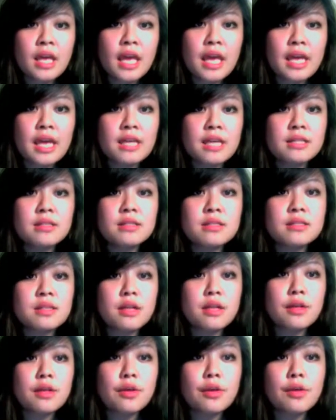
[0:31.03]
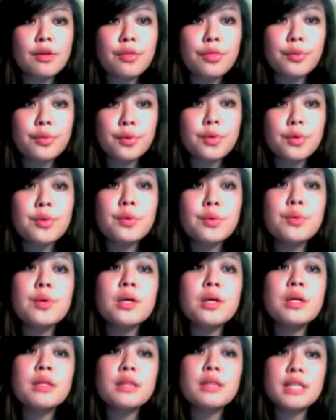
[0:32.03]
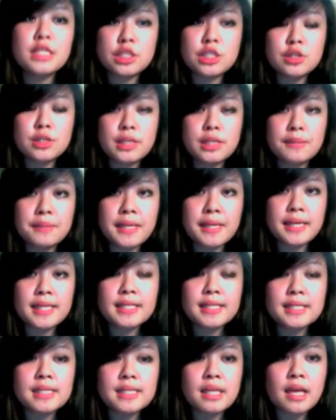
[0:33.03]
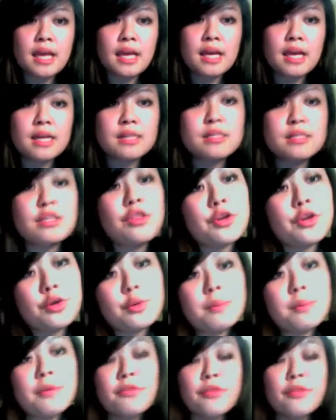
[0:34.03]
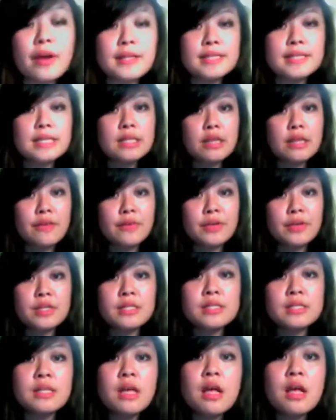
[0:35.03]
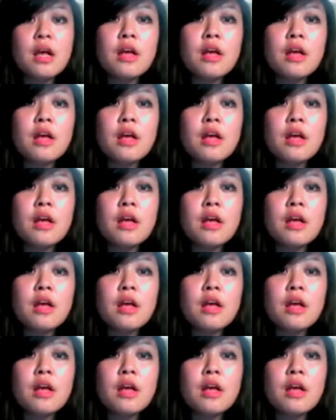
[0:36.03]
And through these two siblings and their group of friends and lovers,